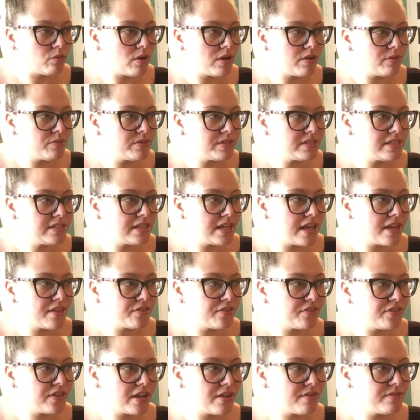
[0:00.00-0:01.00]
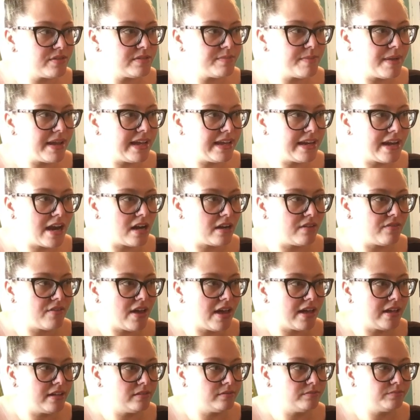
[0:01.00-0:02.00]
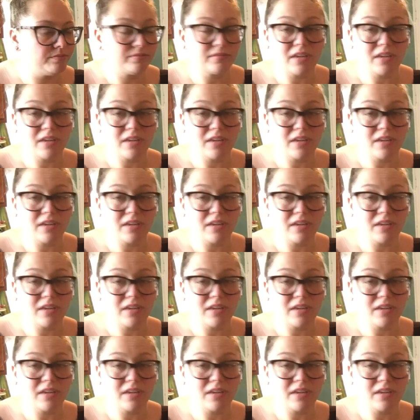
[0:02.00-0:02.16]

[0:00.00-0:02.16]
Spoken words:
What was the other thing I was making out of it?